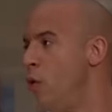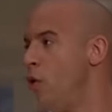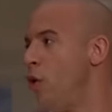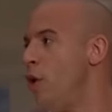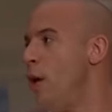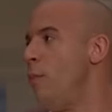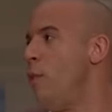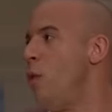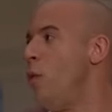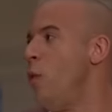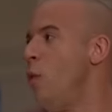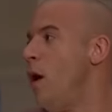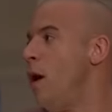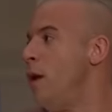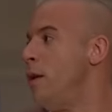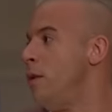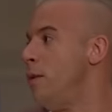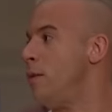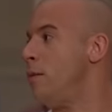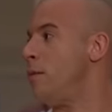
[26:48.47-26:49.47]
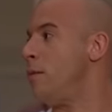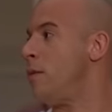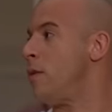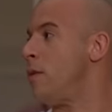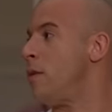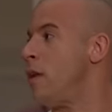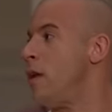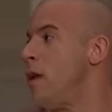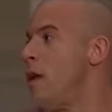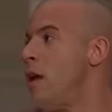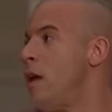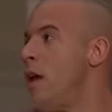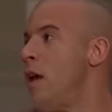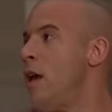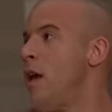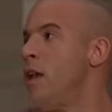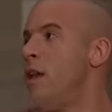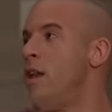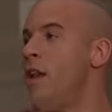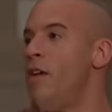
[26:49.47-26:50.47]
the vice principal, and you know,
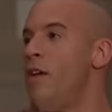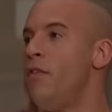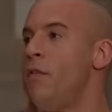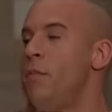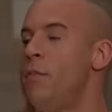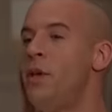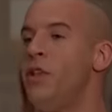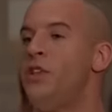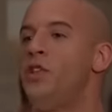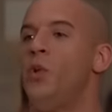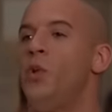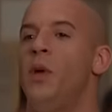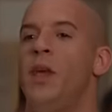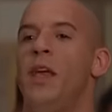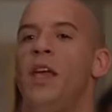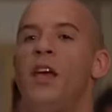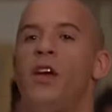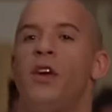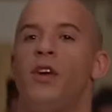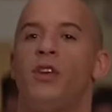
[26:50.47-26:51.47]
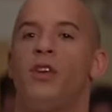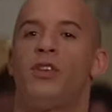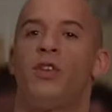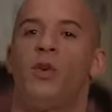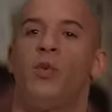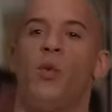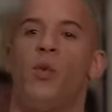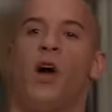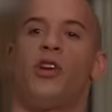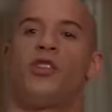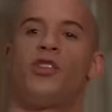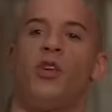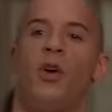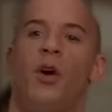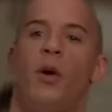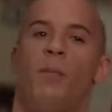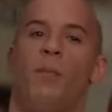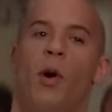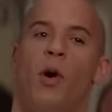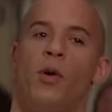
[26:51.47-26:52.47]
yay, we
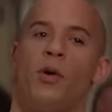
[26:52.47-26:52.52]
got him,